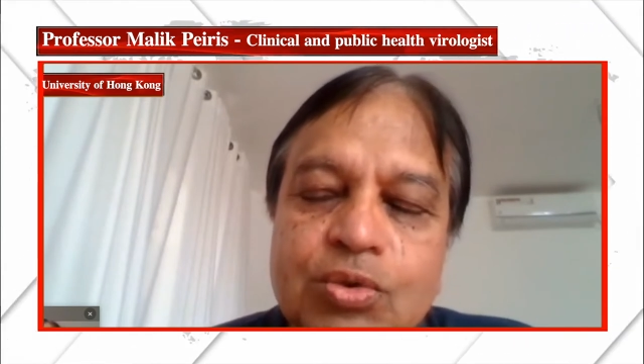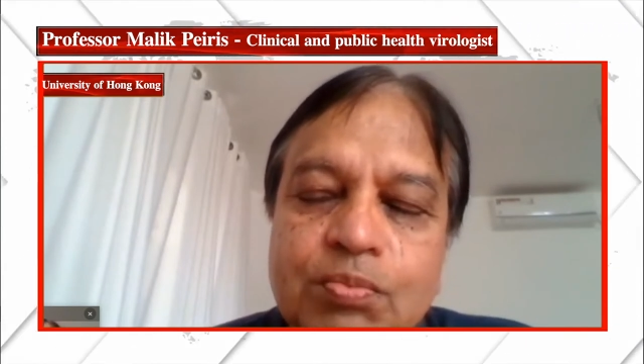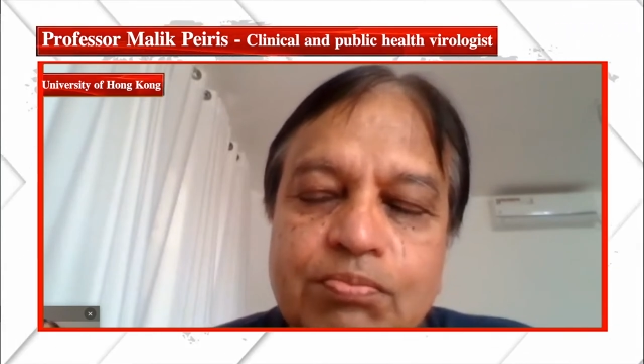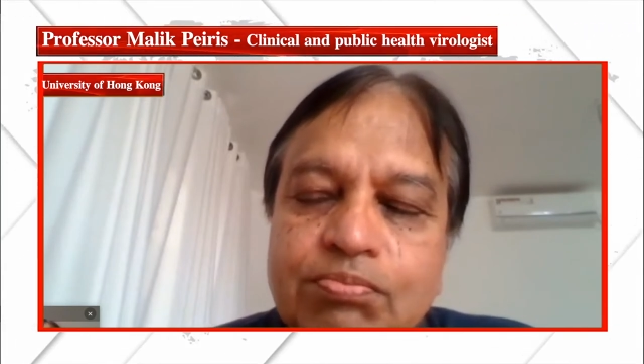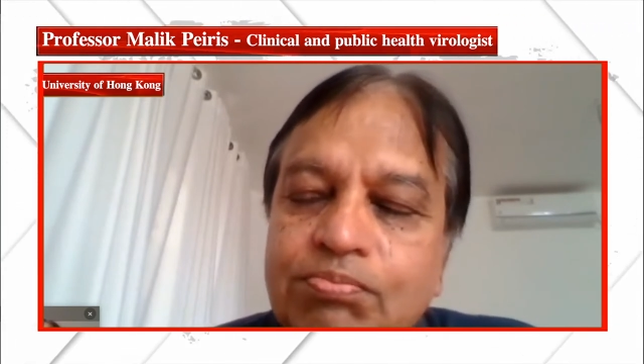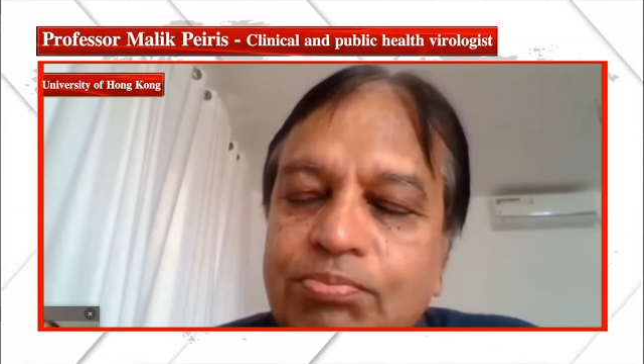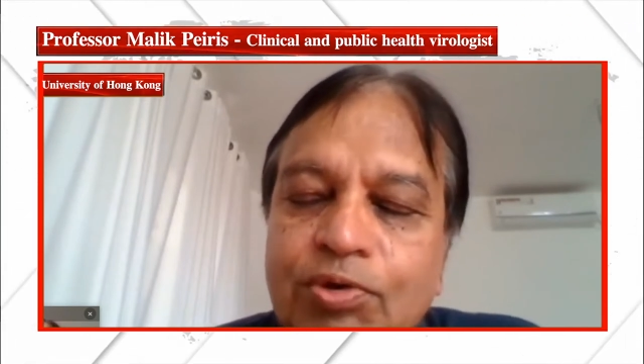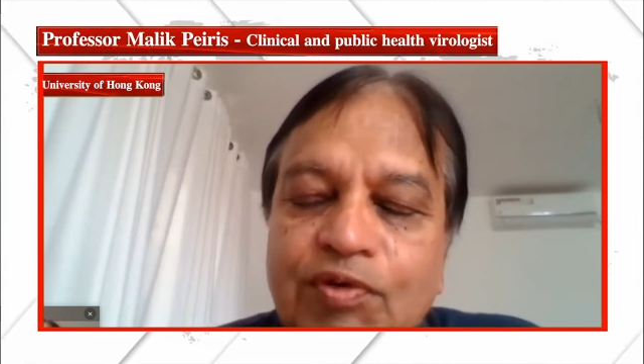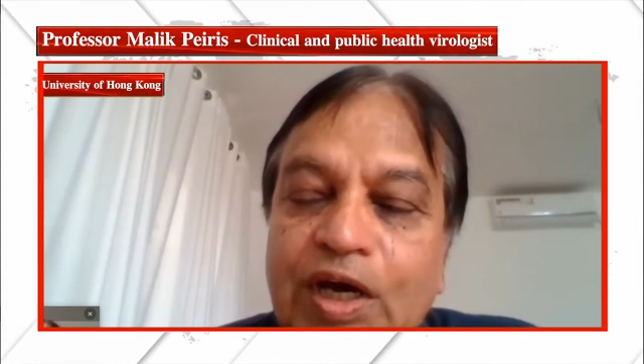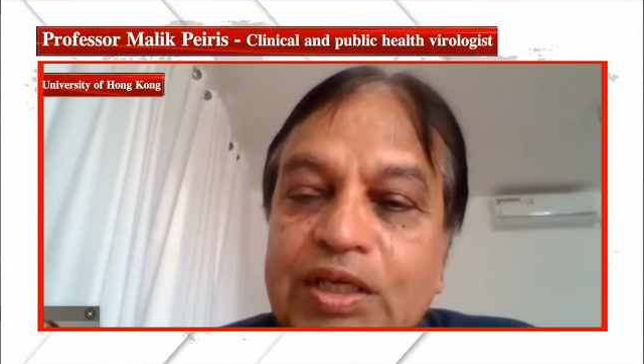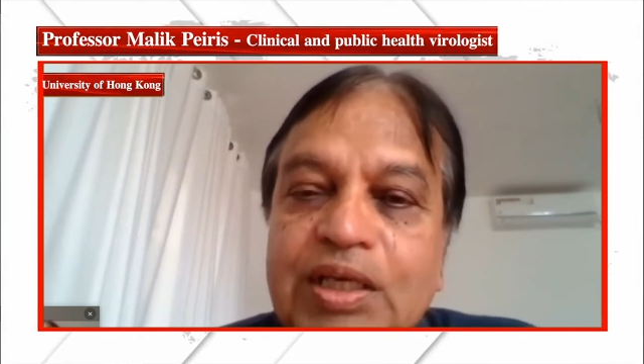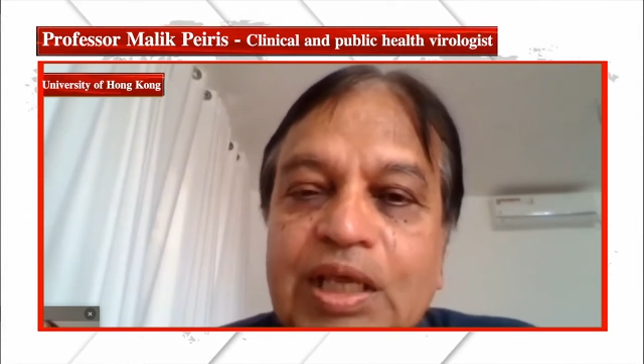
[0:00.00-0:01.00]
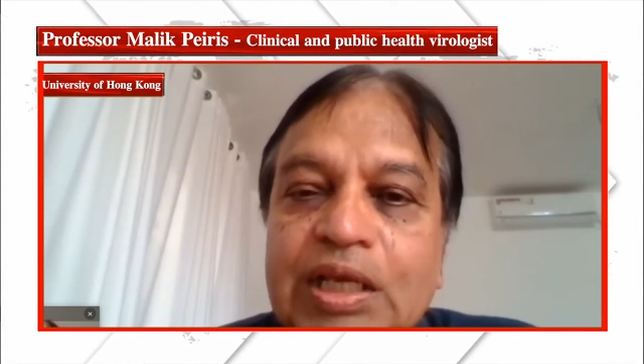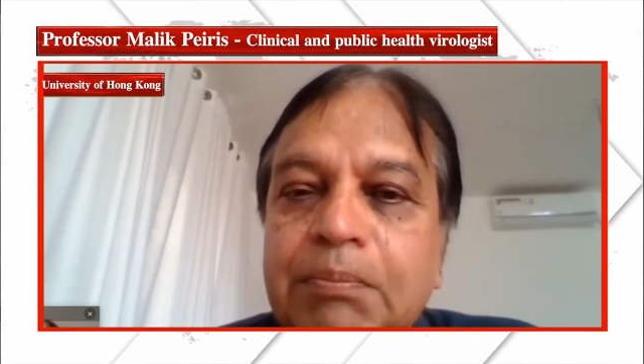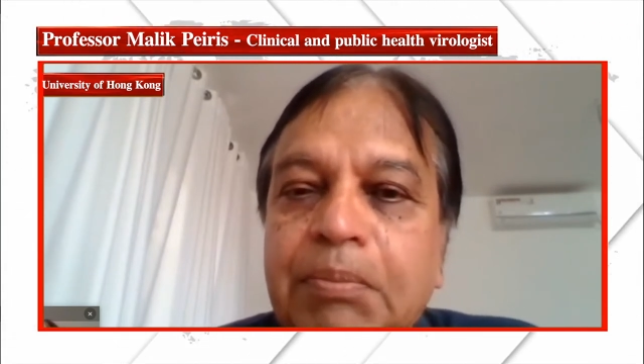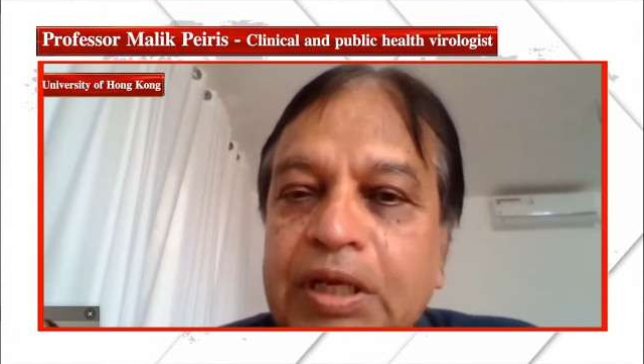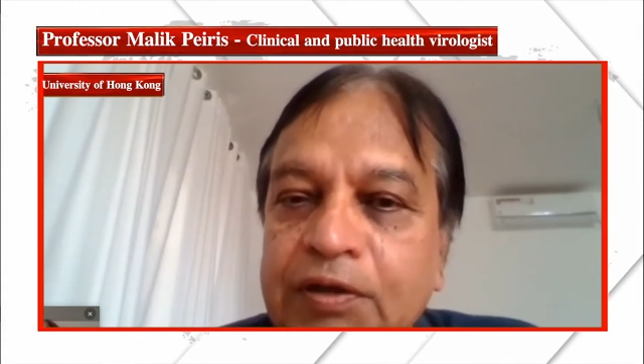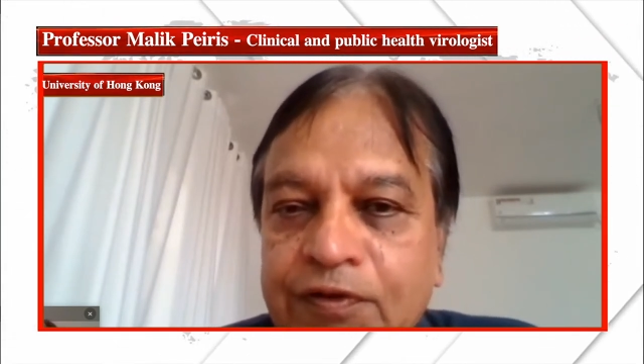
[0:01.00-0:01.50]
to provide any
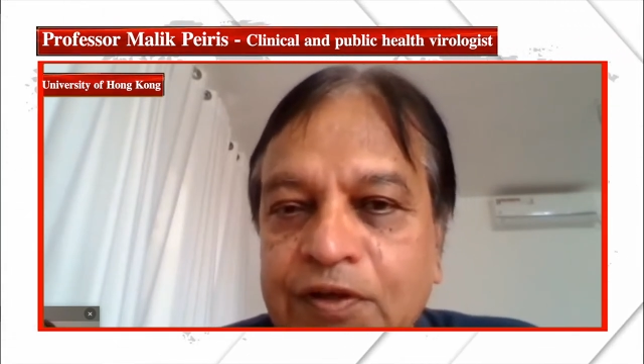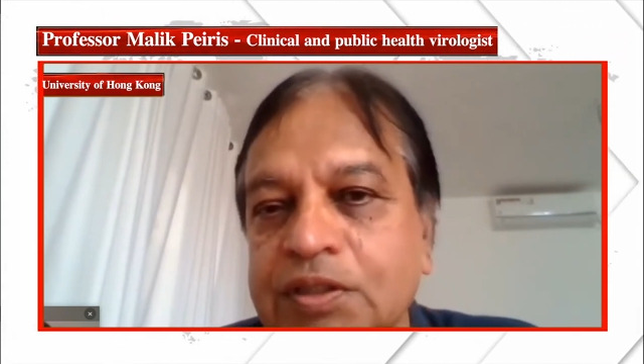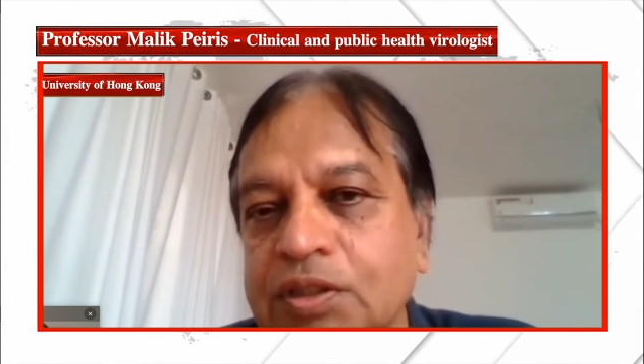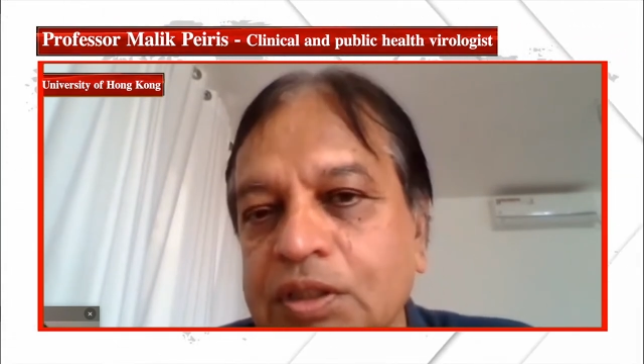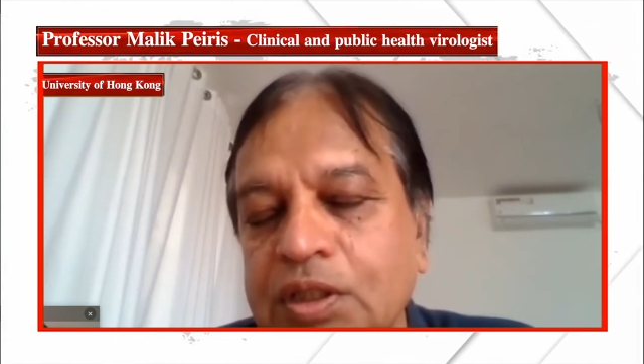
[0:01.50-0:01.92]
benefit